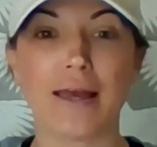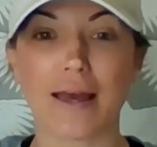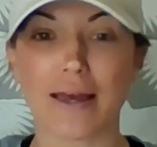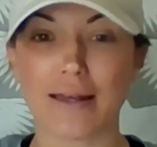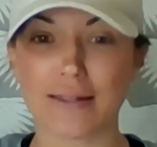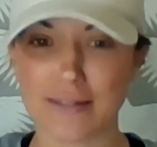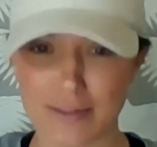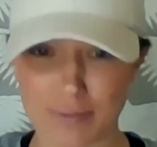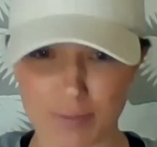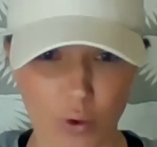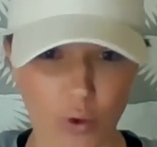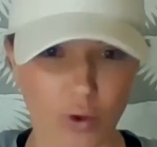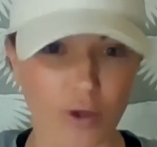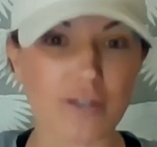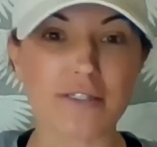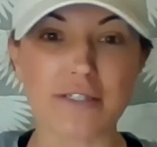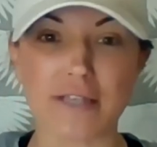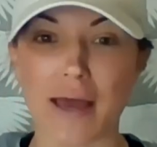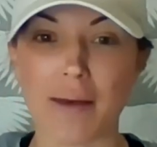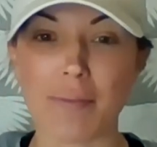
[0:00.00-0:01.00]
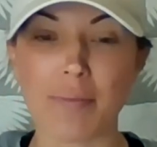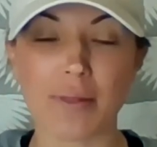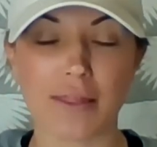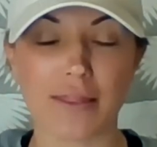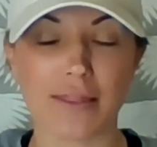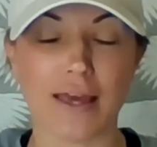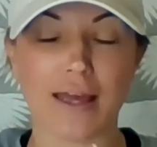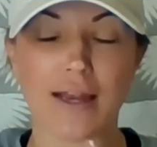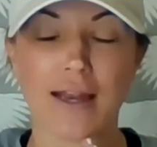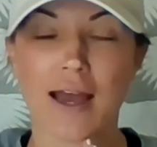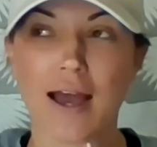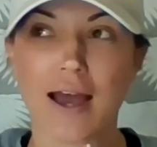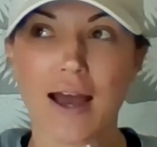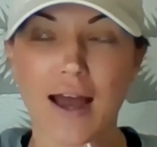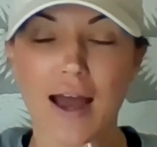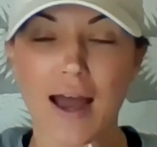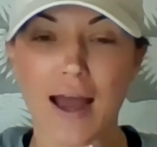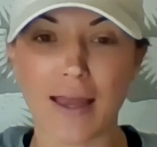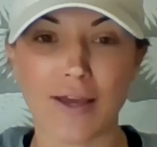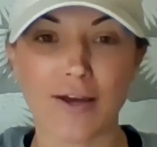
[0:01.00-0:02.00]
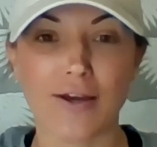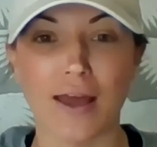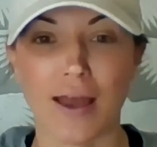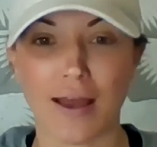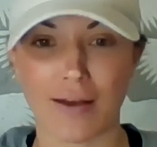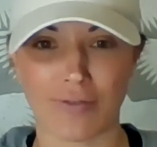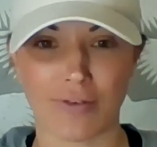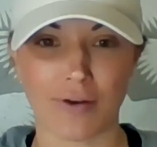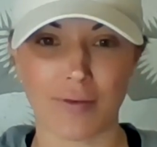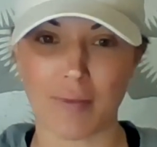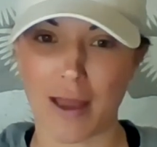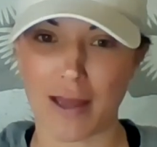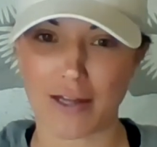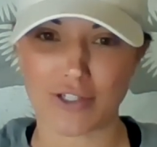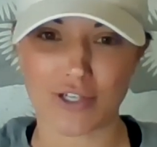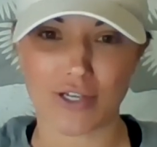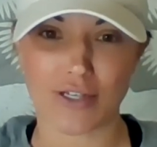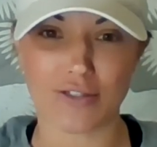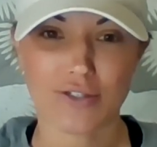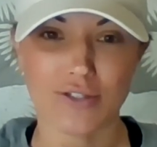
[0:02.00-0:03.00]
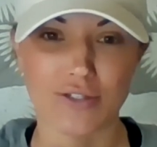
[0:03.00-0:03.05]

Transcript: has more depth than I could ever imagine.